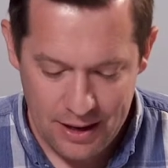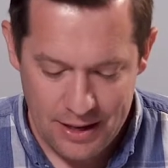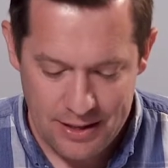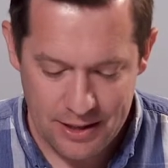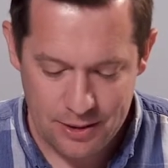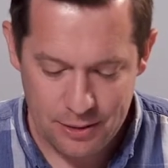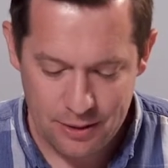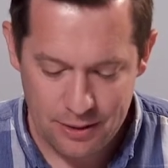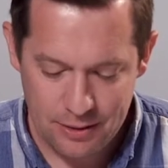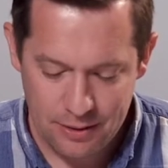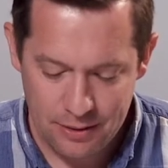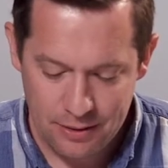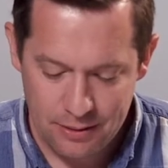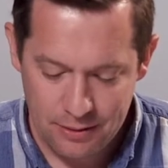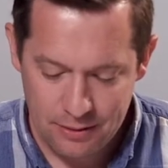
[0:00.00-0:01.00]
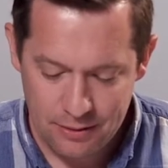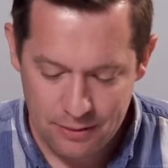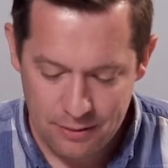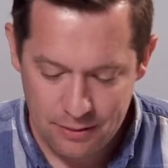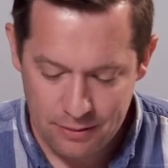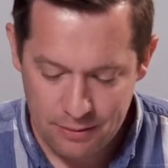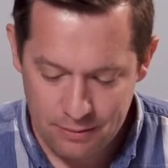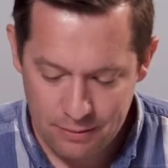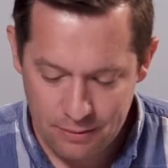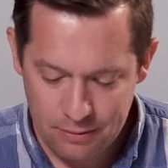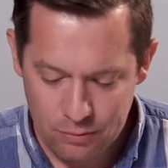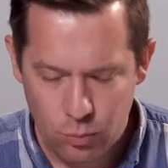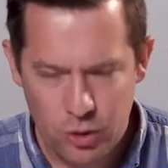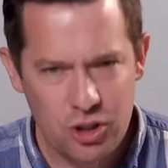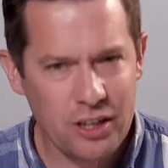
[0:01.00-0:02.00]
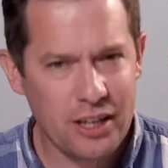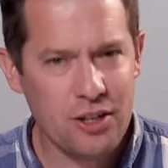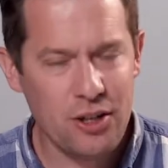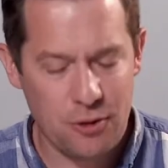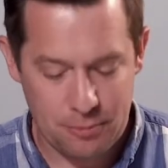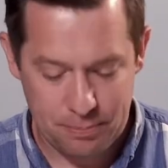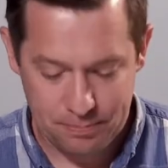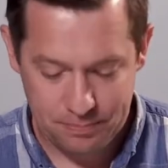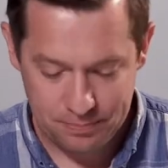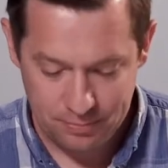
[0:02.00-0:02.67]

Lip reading: He says, what should I do?